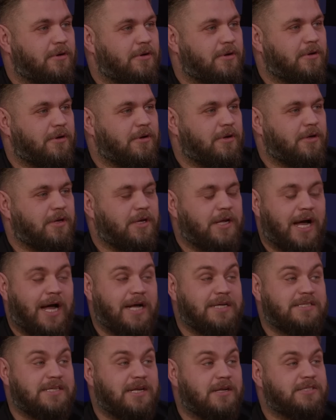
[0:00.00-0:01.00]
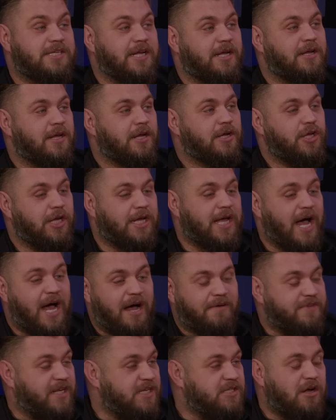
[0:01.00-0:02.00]
Not particularly. Guys, see, you
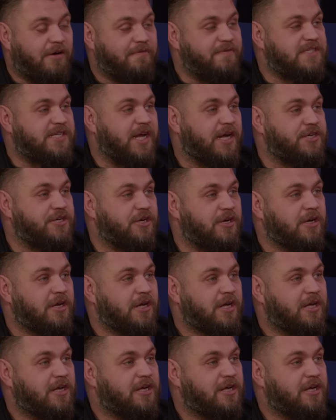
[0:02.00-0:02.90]
can't have this conversation